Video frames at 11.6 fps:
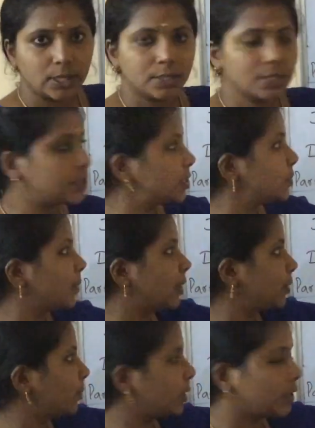This is
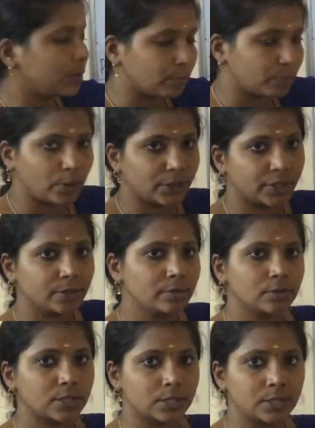very, very
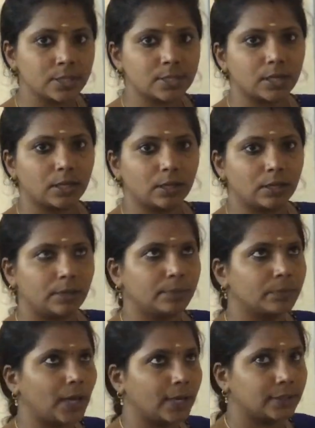important since
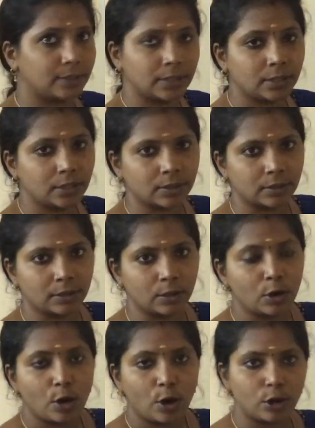I think
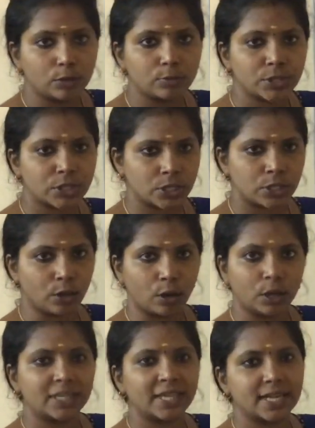almost in
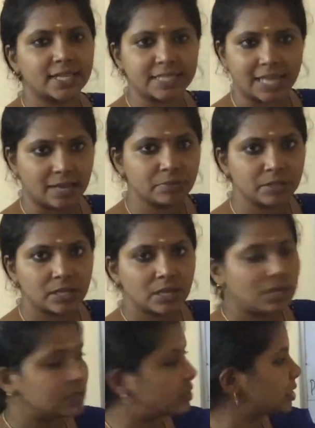all the exams
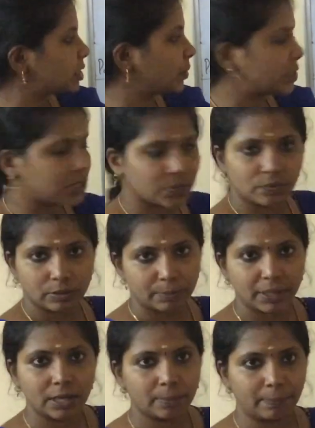this question will
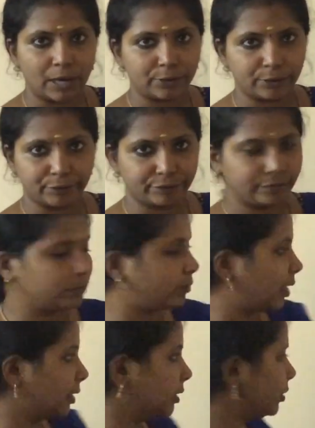be a part of one.